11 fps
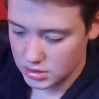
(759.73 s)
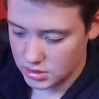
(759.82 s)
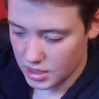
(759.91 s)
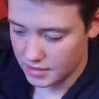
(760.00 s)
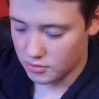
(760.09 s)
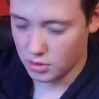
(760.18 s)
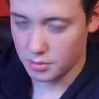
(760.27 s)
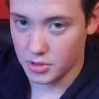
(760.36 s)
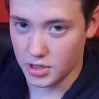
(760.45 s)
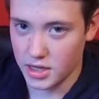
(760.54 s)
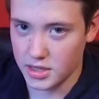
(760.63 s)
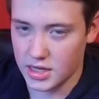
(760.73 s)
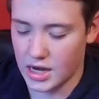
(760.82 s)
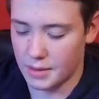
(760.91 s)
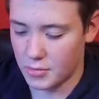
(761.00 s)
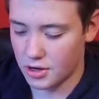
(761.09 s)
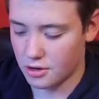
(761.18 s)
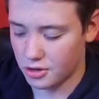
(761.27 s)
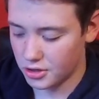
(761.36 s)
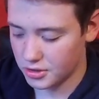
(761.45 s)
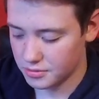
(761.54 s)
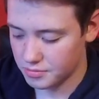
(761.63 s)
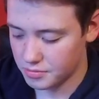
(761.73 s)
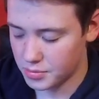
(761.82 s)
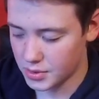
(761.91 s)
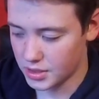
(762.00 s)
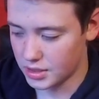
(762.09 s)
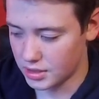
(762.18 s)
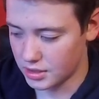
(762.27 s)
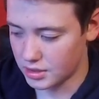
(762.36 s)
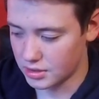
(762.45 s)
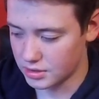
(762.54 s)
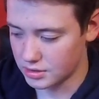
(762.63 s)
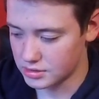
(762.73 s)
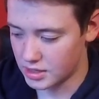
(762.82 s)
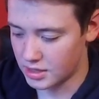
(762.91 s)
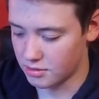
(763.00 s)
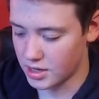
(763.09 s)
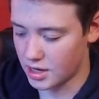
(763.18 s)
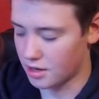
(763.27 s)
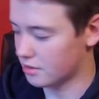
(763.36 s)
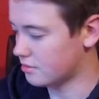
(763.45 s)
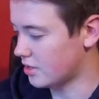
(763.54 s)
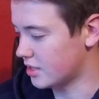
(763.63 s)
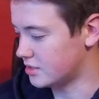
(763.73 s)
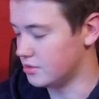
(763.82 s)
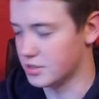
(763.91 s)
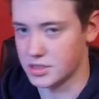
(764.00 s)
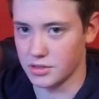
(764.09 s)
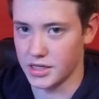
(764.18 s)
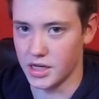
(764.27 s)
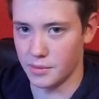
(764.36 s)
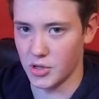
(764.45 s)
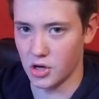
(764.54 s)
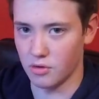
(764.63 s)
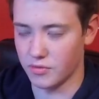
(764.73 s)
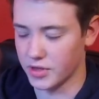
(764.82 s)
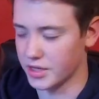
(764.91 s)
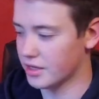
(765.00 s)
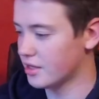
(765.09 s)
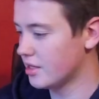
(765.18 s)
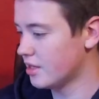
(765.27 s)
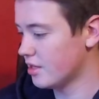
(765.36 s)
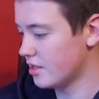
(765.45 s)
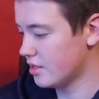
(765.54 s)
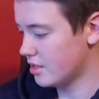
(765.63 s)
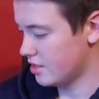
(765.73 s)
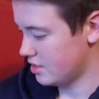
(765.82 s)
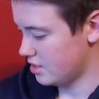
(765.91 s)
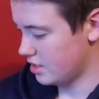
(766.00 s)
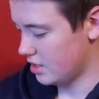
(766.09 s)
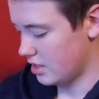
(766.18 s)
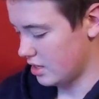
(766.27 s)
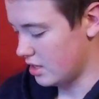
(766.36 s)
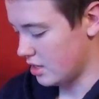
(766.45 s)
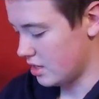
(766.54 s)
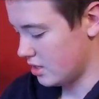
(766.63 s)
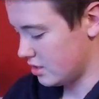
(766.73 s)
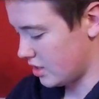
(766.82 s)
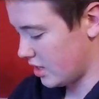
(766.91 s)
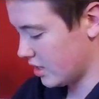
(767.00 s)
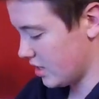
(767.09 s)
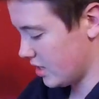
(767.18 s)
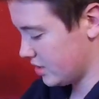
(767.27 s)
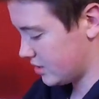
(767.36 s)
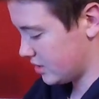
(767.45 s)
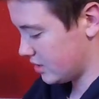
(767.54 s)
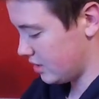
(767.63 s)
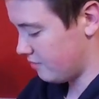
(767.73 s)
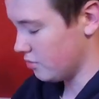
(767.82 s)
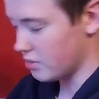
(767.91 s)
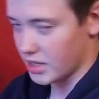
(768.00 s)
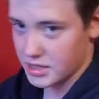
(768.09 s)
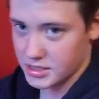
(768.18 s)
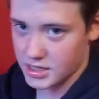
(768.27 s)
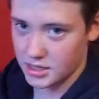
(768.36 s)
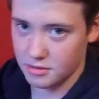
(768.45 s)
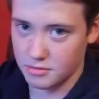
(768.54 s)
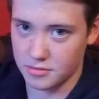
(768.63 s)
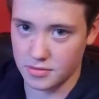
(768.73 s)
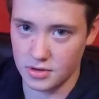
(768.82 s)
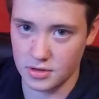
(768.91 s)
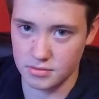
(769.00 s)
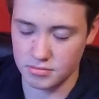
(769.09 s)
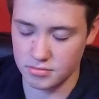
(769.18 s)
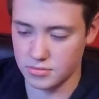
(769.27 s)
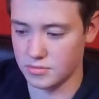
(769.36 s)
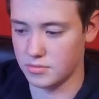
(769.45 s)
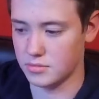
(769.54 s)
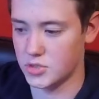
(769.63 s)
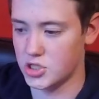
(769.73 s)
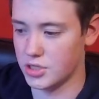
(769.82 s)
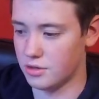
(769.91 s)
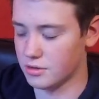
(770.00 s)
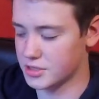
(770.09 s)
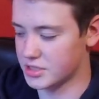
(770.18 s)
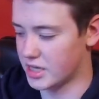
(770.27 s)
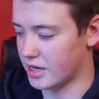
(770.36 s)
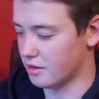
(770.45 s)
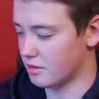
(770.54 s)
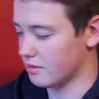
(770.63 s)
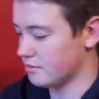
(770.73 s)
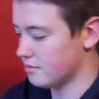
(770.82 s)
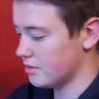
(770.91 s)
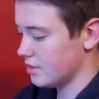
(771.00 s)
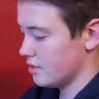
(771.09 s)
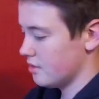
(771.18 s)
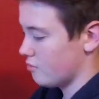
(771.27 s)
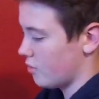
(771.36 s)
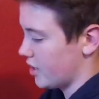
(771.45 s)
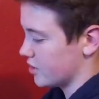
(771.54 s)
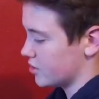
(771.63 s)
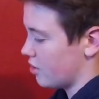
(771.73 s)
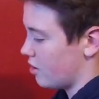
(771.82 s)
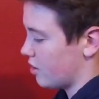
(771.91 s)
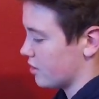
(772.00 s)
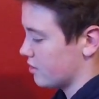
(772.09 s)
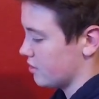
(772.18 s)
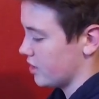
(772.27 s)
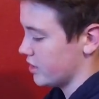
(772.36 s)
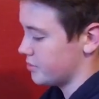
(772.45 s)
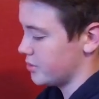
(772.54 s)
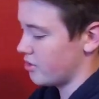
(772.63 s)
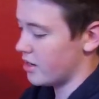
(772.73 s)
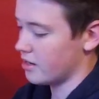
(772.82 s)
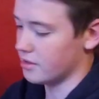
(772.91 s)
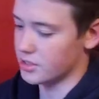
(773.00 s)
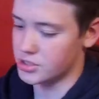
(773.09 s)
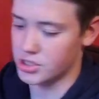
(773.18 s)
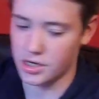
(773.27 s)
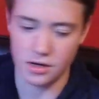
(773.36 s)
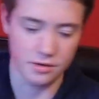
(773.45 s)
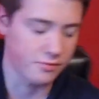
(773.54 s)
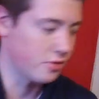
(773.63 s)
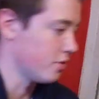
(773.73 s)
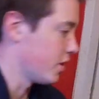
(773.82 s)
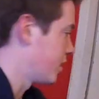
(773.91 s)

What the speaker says: I haven't really been looking at the camera at all, but I don't care. You can still hear me, hopefully. And I guess if you like this kind of chill style where I just talk and spin around in this chair for like